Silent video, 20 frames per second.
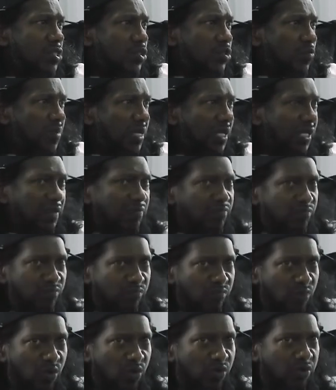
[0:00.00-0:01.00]
to make it
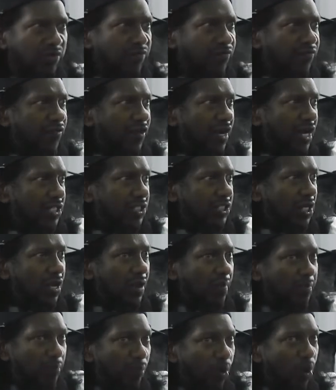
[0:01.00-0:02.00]
more refreshed,
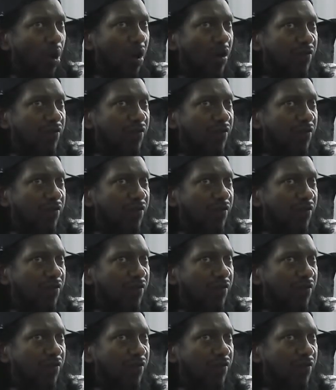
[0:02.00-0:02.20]
more